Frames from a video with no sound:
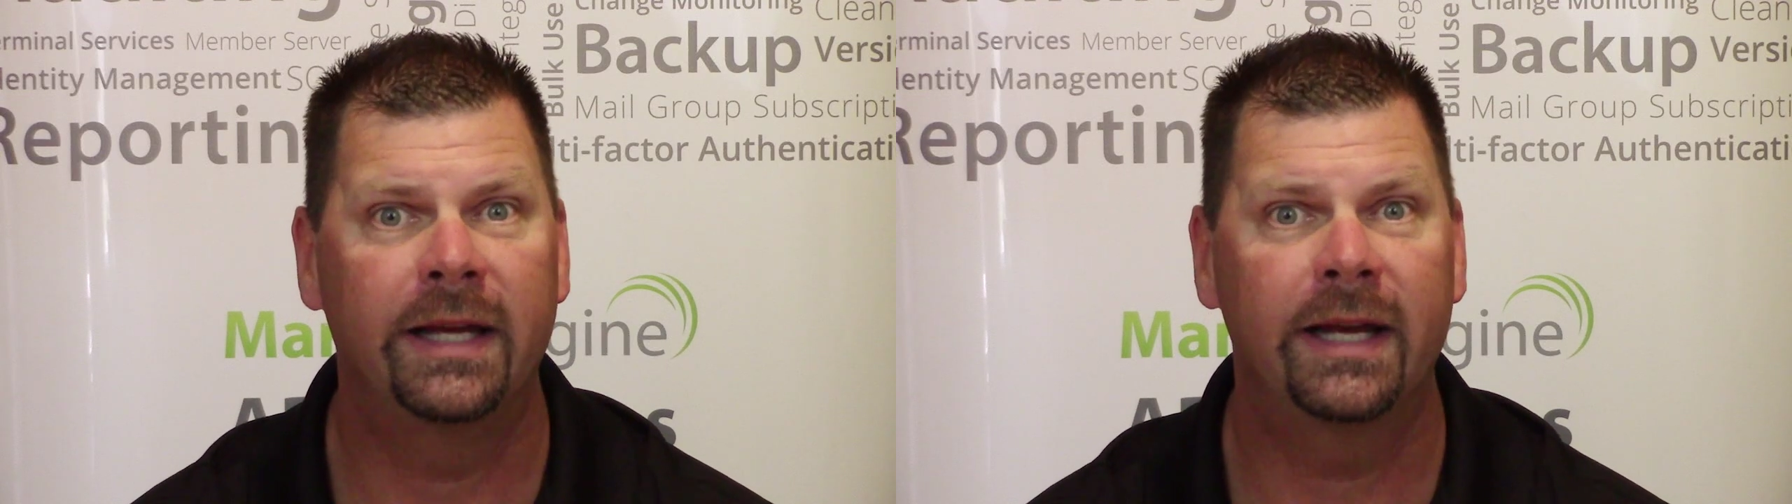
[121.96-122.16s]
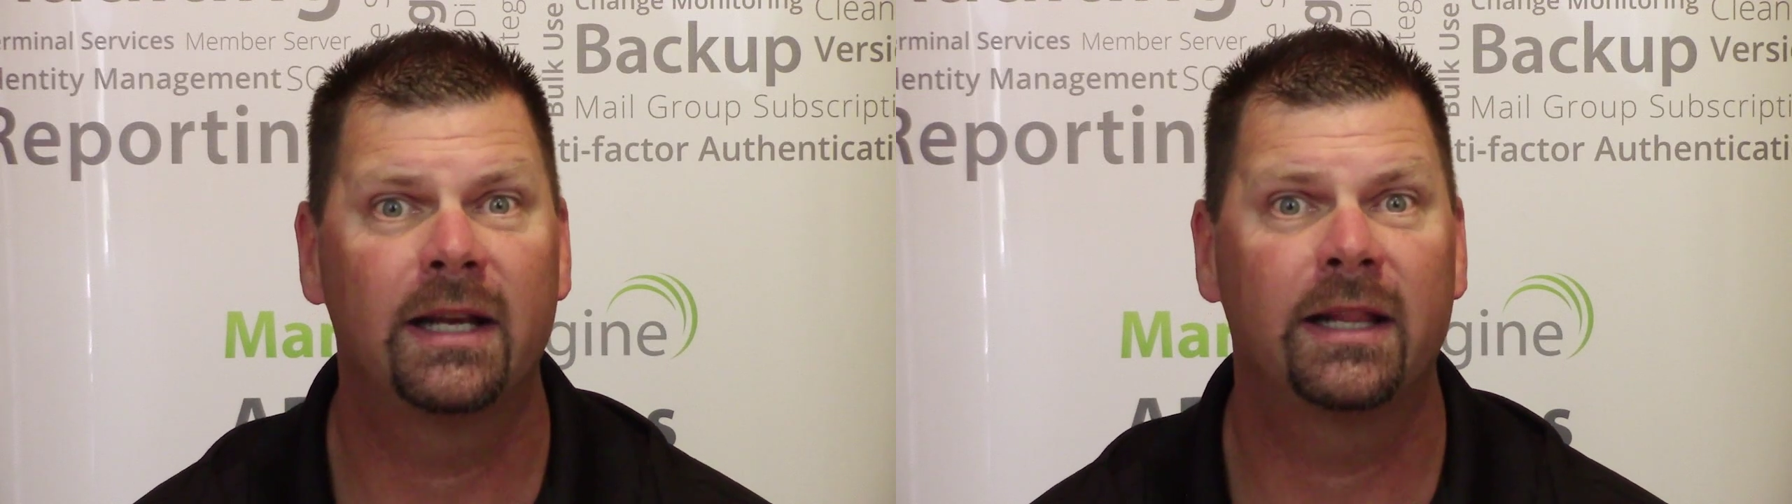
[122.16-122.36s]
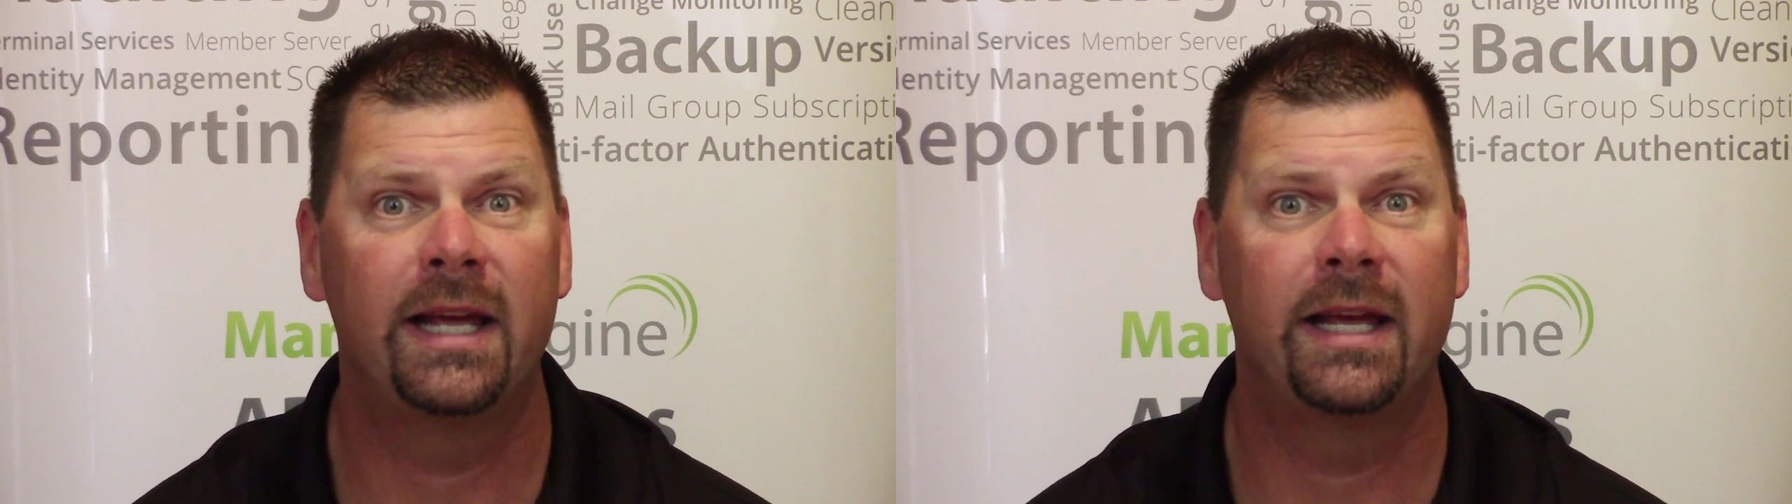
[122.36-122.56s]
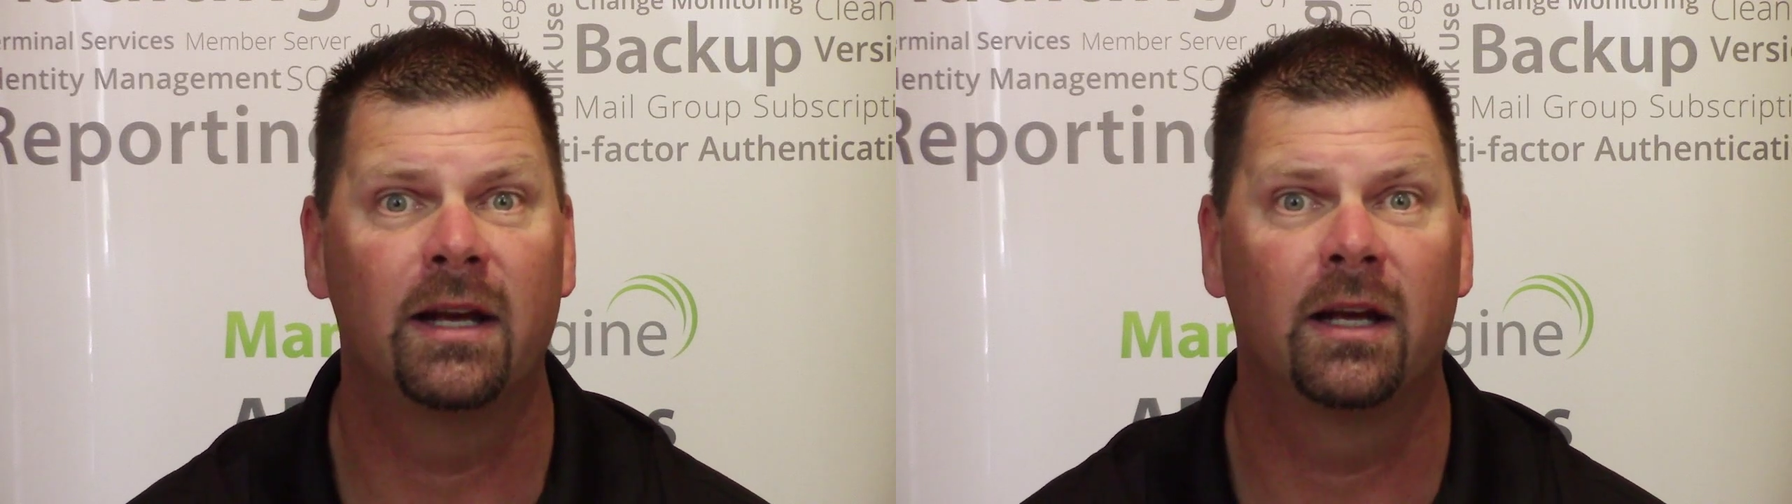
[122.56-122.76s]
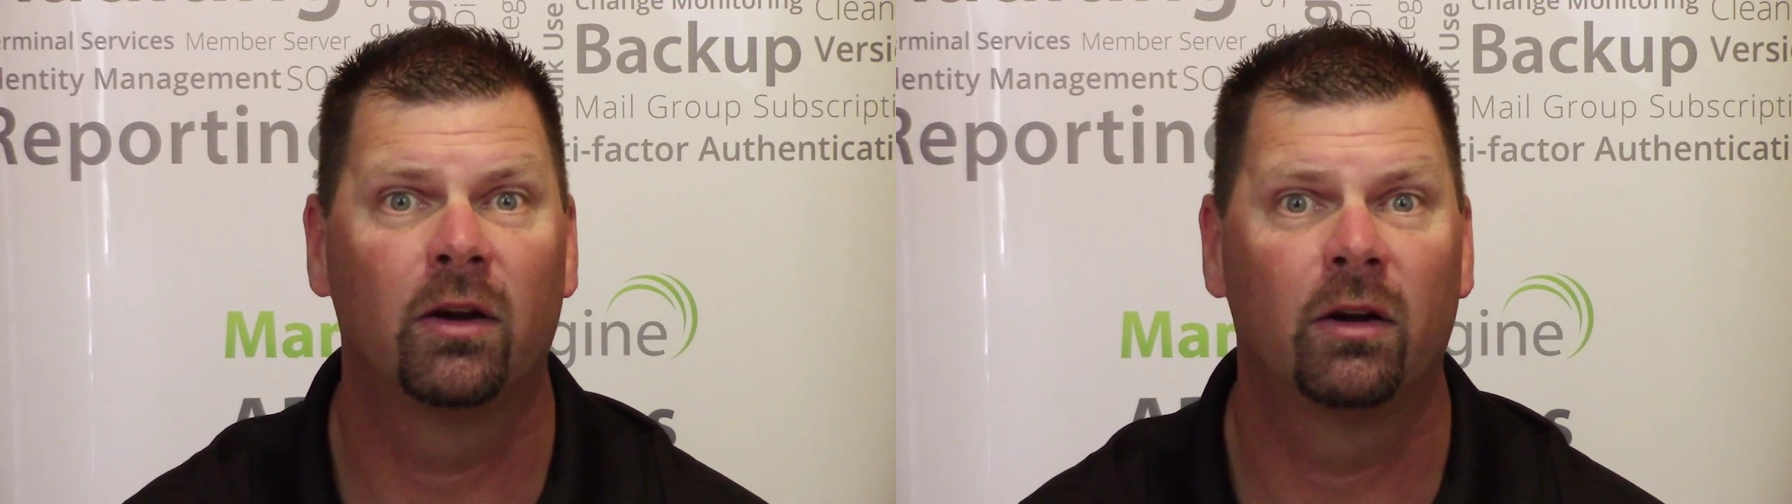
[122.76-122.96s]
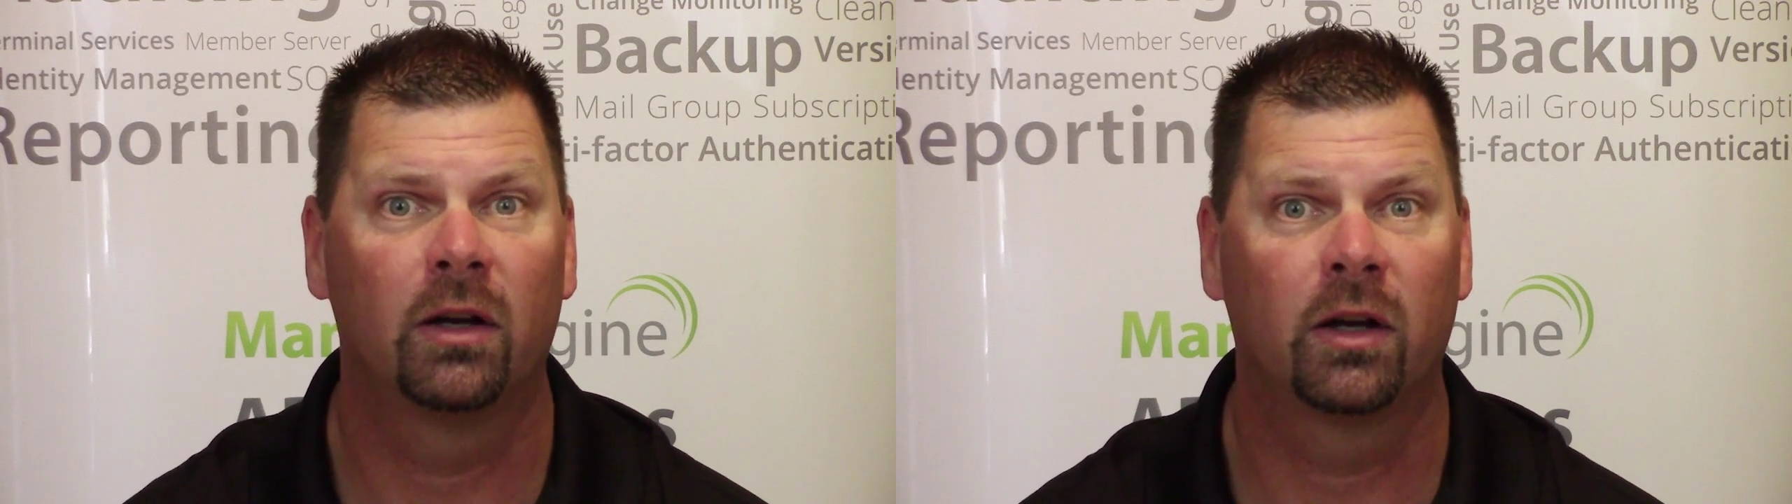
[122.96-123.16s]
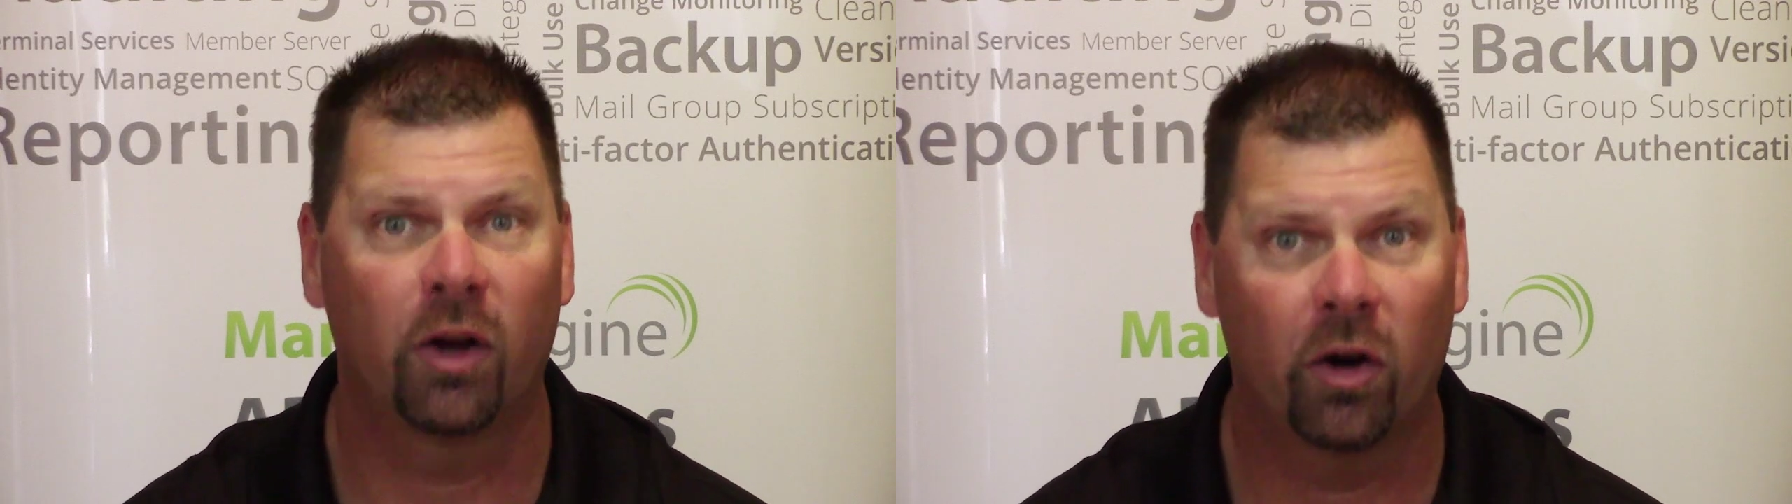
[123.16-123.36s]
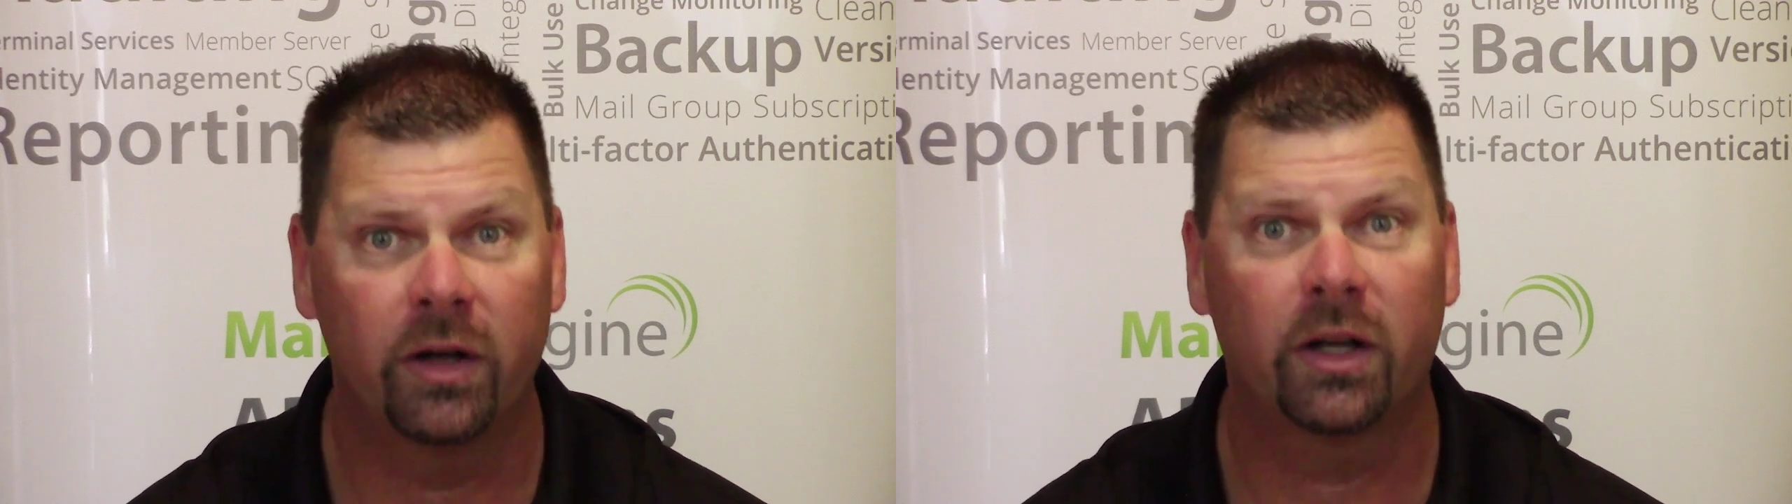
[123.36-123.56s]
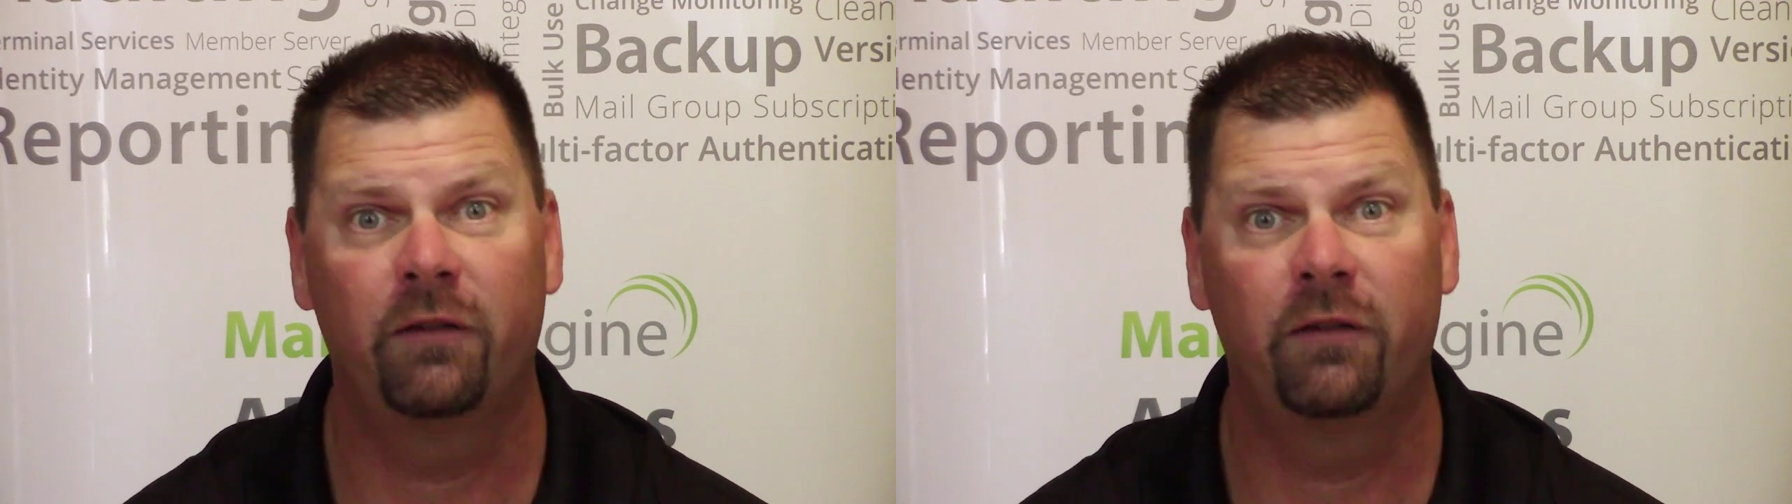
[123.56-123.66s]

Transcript: get the current